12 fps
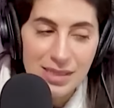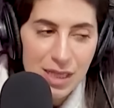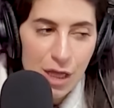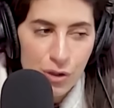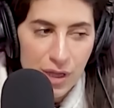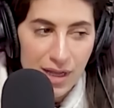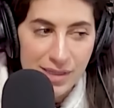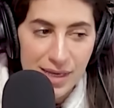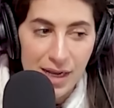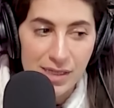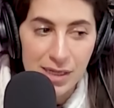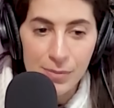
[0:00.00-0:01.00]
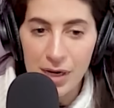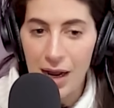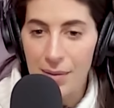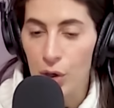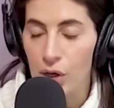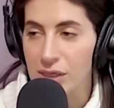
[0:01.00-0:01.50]
the other thing. It's like
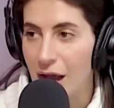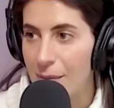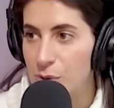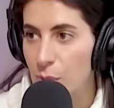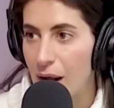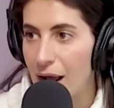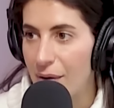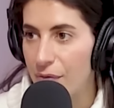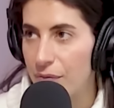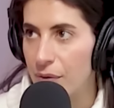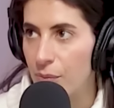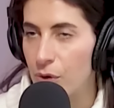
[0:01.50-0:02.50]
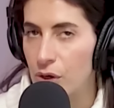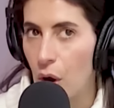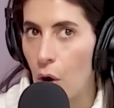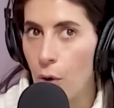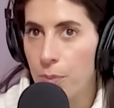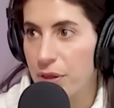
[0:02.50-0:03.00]
sometimes there are times when I would
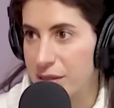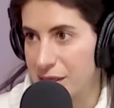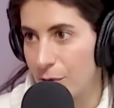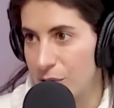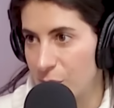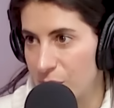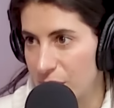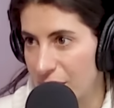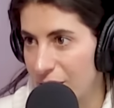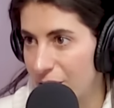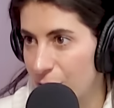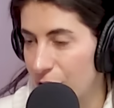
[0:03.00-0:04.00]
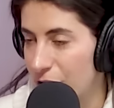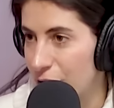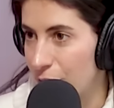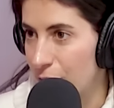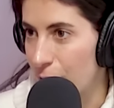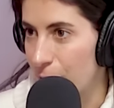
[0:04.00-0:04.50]
hope that someone wouldn't wouldn't
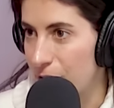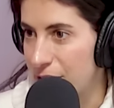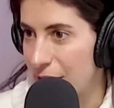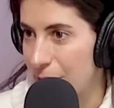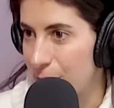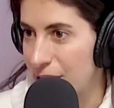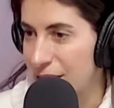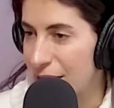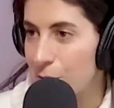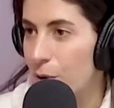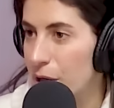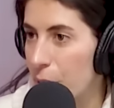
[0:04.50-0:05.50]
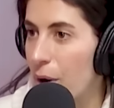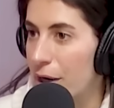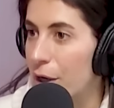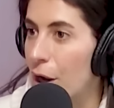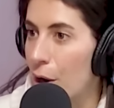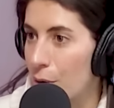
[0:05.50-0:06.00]
confirm the date because I didn't really want to
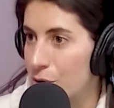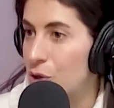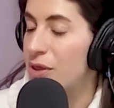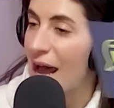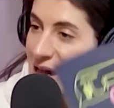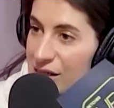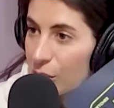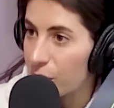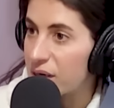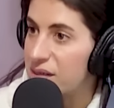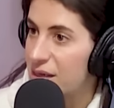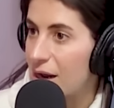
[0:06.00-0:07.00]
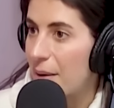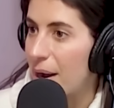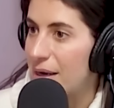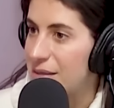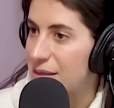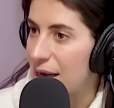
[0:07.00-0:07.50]
go. So that's right. a reason I
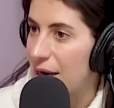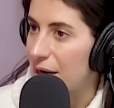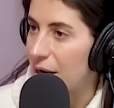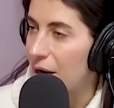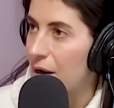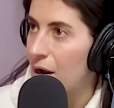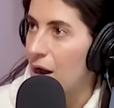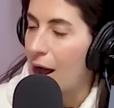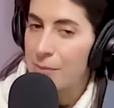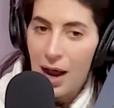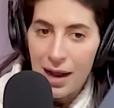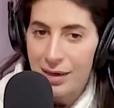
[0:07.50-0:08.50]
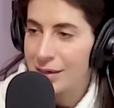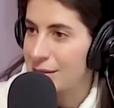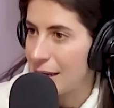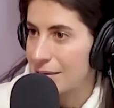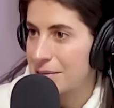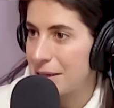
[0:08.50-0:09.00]
might say I'm not going to
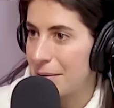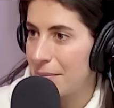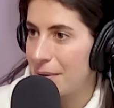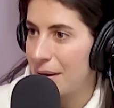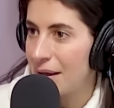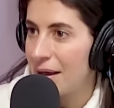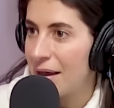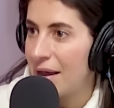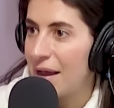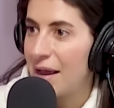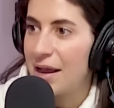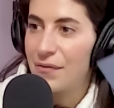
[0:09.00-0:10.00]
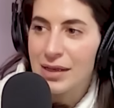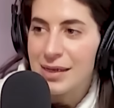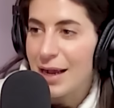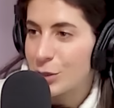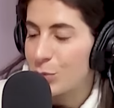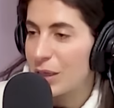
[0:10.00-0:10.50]
text them. If they
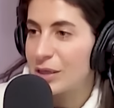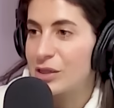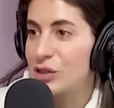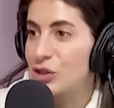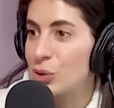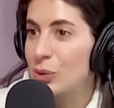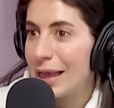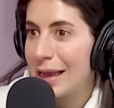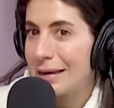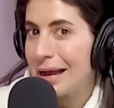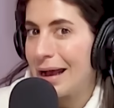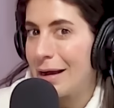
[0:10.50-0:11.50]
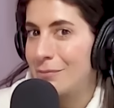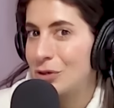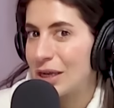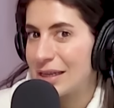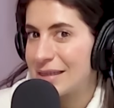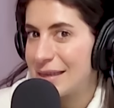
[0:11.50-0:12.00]
text me too late, I'm
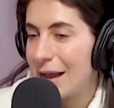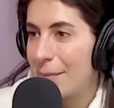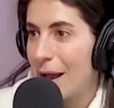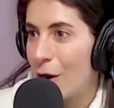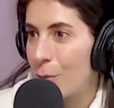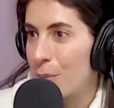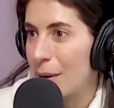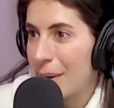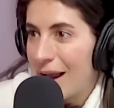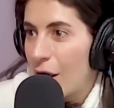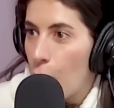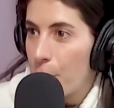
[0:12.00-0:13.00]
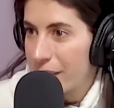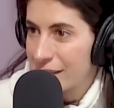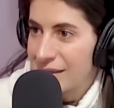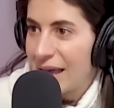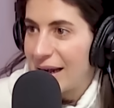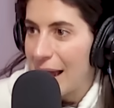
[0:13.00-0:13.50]
gonna say I'm out, but I'm kind of hoping
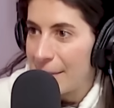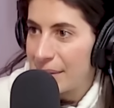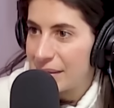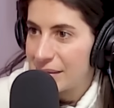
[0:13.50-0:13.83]
that that happened.